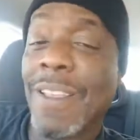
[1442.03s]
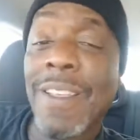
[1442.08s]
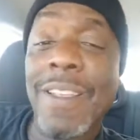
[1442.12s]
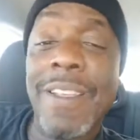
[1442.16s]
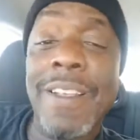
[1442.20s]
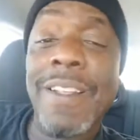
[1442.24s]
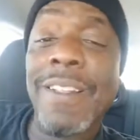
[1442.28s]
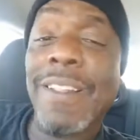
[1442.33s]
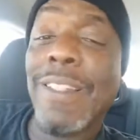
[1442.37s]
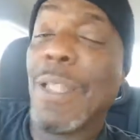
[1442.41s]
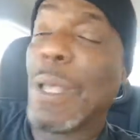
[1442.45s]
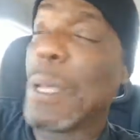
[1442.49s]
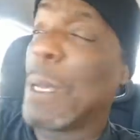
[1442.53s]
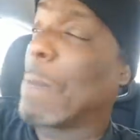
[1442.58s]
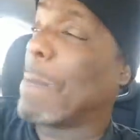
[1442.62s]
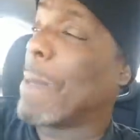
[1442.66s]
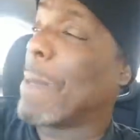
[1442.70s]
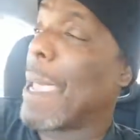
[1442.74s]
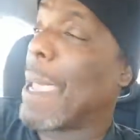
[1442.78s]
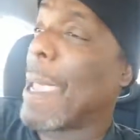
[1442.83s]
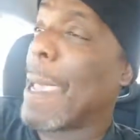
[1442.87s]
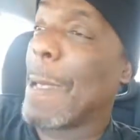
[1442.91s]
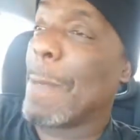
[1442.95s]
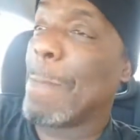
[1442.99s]
Look,
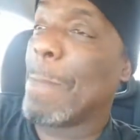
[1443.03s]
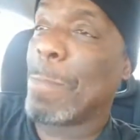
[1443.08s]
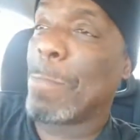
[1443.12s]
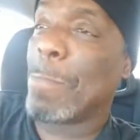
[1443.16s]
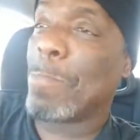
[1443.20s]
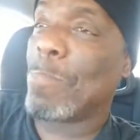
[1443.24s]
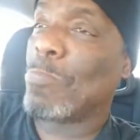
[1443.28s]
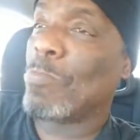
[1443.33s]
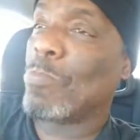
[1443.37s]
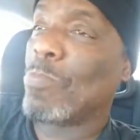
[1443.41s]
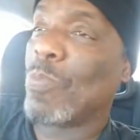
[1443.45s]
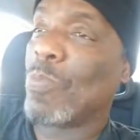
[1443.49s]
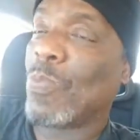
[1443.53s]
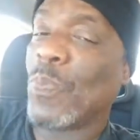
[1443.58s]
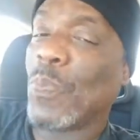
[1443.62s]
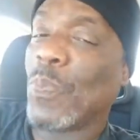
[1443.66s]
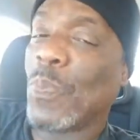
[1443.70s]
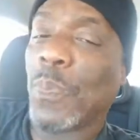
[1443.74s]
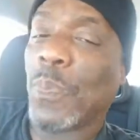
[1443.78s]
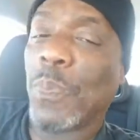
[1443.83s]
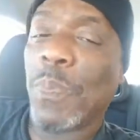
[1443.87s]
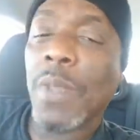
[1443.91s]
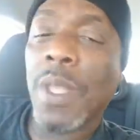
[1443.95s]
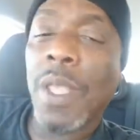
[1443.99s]
man.
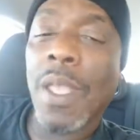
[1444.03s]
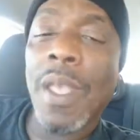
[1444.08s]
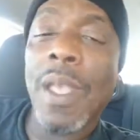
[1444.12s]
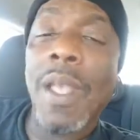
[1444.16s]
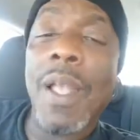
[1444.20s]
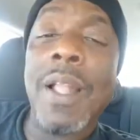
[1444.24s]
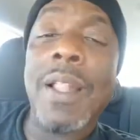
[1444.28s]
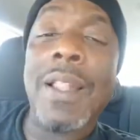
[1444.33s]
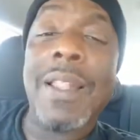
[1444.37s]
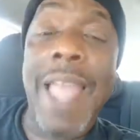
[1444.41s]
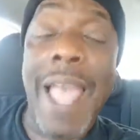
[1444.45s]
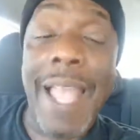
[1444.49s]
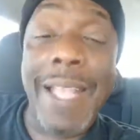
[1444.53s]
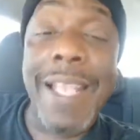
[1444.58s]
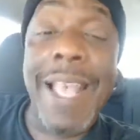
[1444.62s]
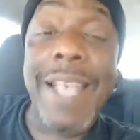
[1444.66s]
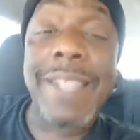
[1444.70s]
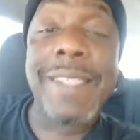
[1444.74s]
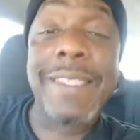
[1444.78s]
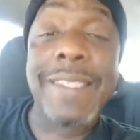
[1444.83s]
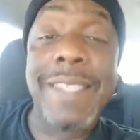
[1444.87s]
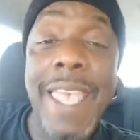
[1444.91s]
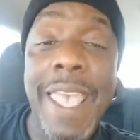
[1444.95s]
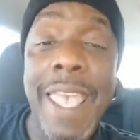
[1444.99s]
Like I
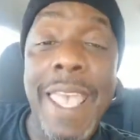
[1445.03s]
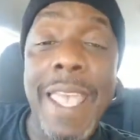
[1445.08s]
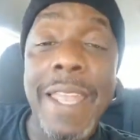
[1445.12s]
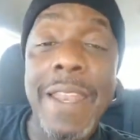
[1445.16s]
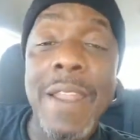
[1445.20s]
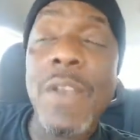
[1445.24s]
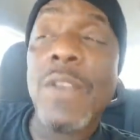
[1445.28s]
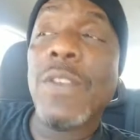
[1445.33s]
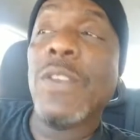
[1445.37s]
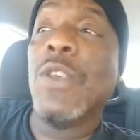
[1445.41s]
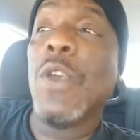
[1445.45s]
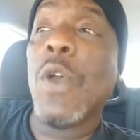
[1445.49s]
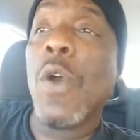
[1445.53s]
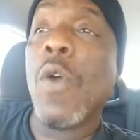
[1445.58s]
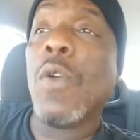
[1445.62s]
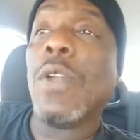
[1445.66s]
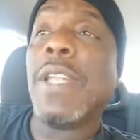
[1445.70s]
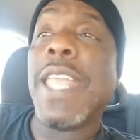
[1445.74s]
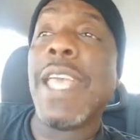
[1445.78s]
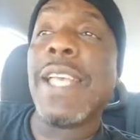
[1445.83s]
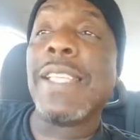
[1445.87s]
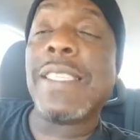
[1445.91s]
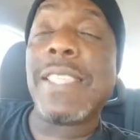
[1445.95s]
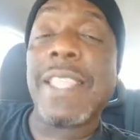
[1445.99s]
said, you
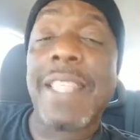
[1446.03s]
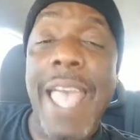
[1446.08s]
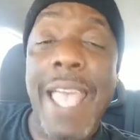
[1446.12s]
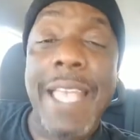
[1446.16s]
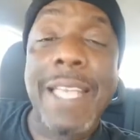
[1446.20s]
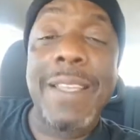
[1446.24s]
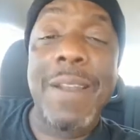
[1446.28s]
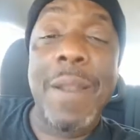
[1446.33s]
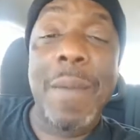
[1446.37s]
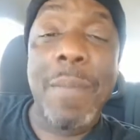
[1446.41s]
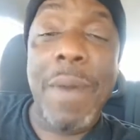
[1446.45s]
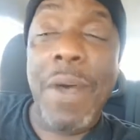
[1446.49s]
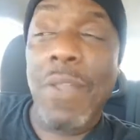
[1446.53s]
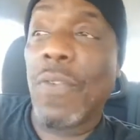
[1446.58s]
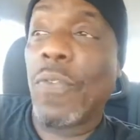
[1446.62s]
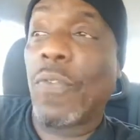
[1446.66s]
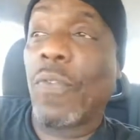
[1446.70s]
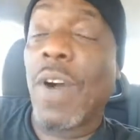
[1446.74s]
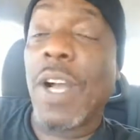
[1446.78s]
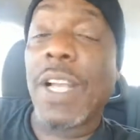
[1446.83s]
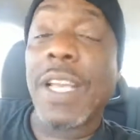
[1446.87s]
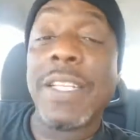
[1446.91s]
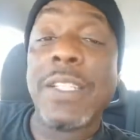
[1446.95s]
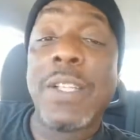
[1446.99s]
disliking a
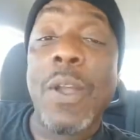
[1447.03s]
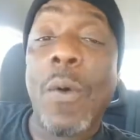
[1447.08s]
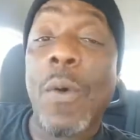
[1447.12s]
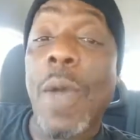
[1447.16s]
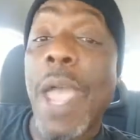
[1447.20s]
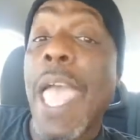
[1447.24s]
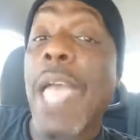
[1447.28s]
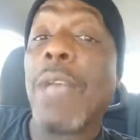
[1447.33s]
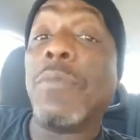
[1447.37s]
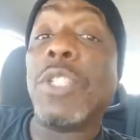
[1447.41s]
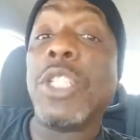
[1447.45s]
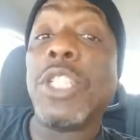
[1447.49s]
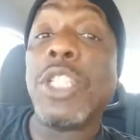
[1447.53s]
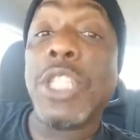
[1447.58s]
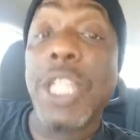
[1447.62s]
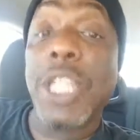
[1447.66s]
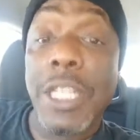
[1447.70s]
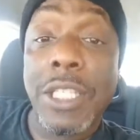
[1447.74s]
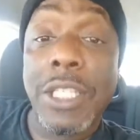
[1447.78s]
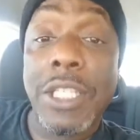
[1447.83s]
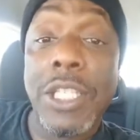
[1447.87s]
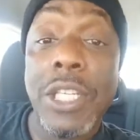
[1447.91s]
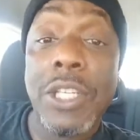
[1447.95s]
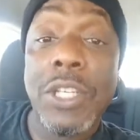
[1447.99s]
motherfucker don't have
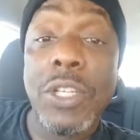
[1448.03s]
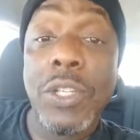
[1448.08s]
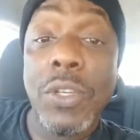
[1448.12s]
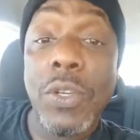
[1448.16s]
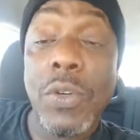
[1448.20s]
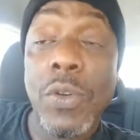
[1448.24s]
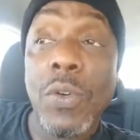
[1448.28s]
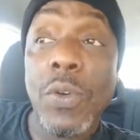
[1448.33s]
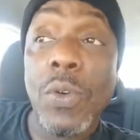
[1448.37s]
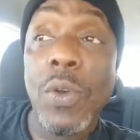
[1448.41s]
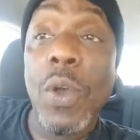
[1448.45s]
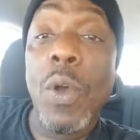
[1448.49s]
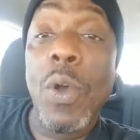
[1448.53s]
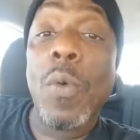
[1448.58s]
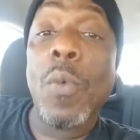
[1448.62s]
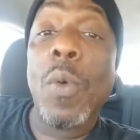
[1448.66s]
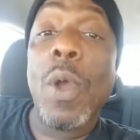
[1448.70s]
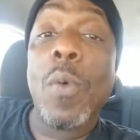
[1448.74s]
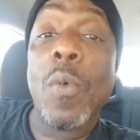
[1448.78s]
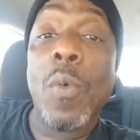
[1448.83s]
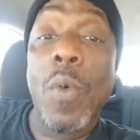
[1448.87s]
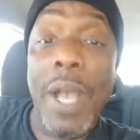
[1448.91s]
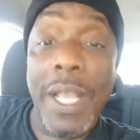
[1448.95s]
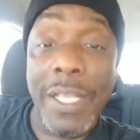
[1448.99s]
shit to do
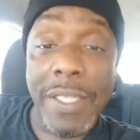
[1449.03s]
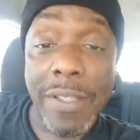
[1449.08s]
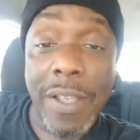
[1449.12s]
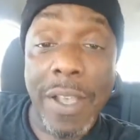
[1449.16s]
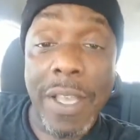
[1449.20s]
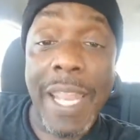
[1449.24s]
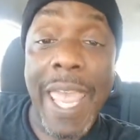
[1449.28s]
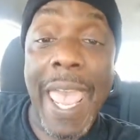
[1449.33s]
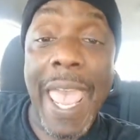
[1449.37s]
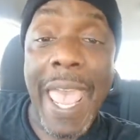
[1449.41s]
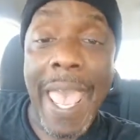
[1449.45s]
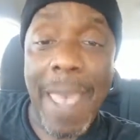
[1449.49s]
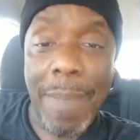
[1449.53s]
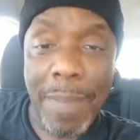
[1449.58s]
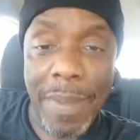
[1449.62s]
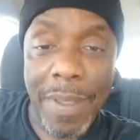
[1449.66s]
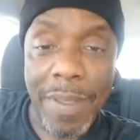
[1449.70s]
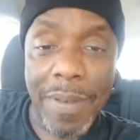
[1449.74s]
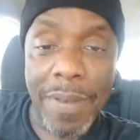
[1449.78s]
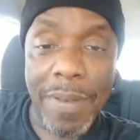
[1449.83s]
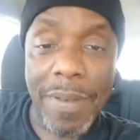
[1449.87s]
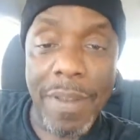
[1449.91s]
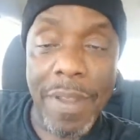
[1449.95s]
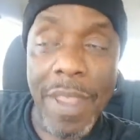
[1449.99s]
with what's gonna happen.
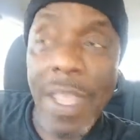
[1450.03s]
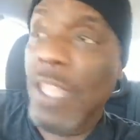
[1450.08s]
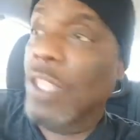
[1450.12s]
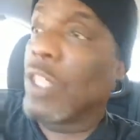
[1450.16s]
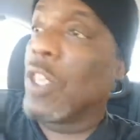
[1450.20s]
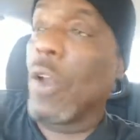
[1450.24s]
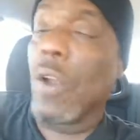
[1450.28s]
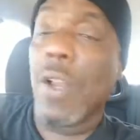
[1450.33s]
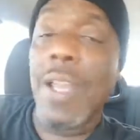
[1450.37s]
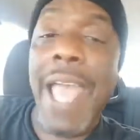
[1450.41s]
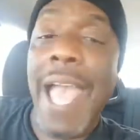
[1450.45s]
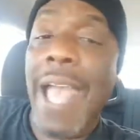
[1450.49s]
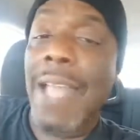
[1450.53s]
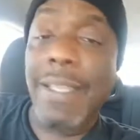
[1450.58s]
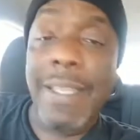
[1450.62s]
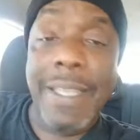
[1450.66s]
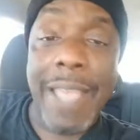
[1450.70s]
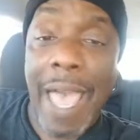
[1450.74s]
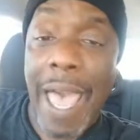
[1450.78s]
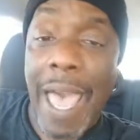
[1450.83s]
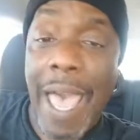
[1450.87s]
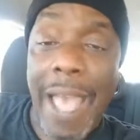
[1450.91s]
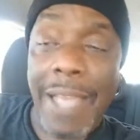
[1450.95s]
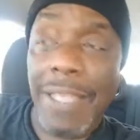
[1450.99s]
You're not
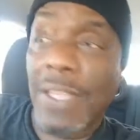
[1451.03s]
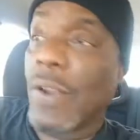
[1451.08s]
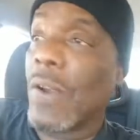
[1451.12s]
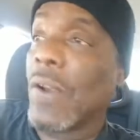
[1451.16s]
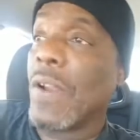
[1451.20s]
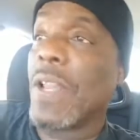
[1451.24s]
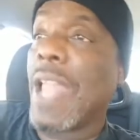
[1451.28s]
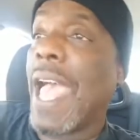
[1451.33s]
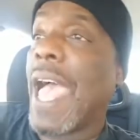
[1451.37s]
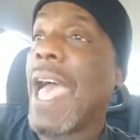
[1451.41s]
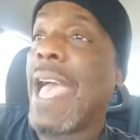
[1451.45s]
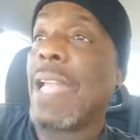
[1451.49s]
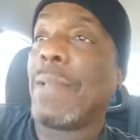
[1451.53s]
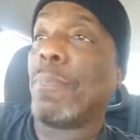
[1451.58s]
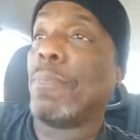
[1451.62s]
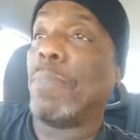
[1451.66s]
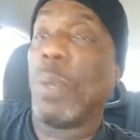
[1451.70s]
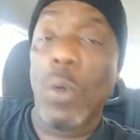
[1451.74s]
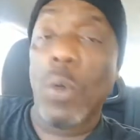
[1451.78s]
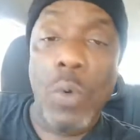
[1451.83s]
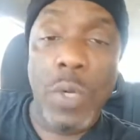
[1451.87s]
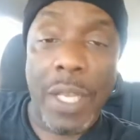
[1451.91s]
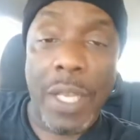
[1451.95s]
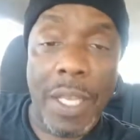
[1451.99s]
God. You're not
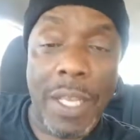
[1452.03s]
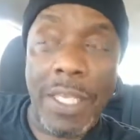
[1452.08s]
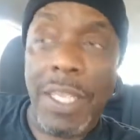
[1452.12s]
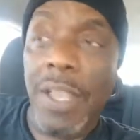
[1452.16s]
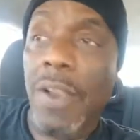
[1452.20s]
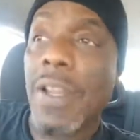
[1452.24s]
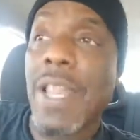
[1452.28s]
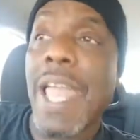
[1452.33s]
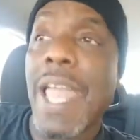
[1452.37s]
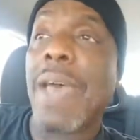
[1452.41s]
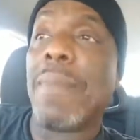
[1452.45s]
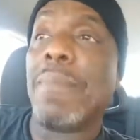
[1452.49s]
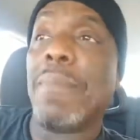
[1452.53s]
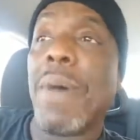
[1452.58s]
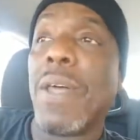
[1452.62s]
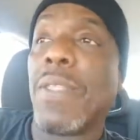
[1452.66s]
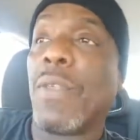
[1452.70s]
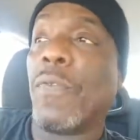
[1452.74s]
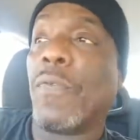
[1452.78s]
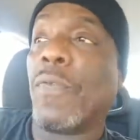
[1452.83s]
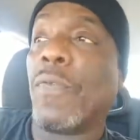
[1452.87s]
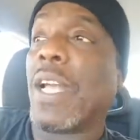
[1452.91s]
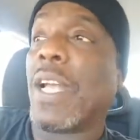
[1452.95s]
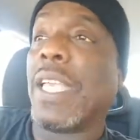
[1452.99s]
Buddha. You're not
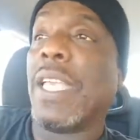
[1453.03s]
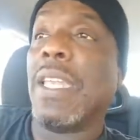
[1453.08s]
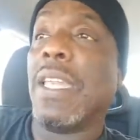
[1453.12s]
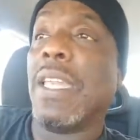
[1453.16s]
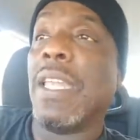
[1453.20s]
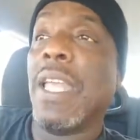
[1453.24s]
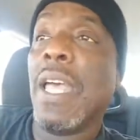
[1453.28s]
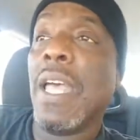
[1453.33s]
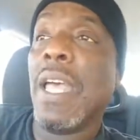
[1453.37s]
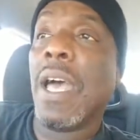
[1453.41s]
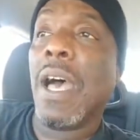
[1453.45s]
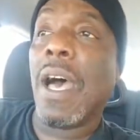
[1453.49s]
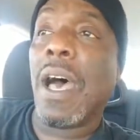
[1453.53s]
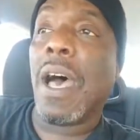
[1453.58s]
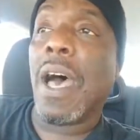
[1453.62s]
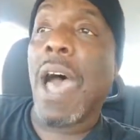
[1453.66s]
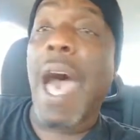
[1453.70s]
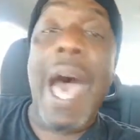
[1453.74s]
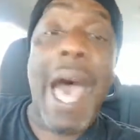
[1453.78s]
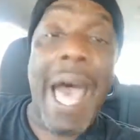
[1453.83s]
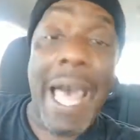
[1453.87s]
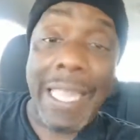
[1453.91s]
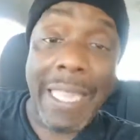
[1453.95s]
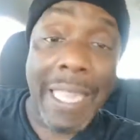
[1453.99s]
motherfucking
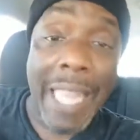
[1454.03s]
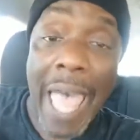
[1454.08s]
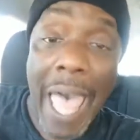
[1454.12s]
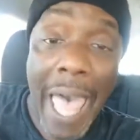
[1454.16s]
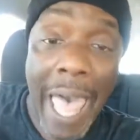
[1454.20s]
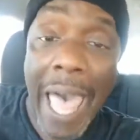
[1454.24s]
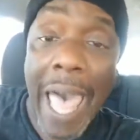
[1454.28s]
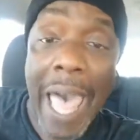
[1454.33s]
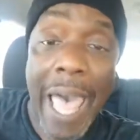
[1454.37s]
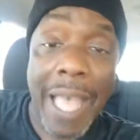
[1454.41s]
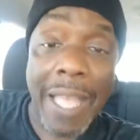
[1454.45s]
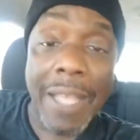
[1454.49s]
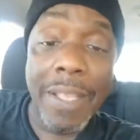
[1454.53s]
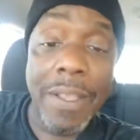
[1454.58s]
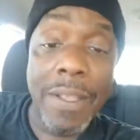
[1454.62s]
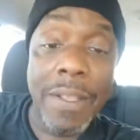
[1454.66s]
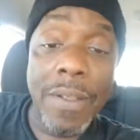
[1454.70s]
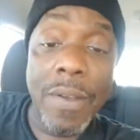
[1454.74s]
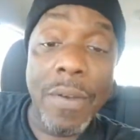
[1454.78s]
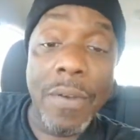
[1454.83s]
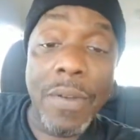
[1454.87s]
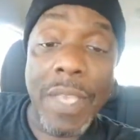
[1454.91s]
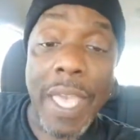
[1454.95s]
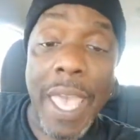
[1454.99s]
Allah.
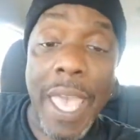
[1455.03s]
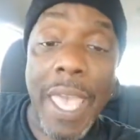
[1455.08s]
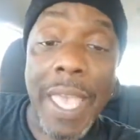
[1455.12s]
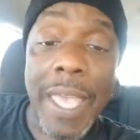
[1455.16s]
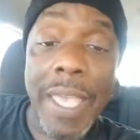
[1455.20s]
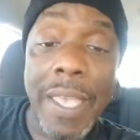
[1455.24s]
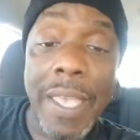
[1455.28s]
Okay?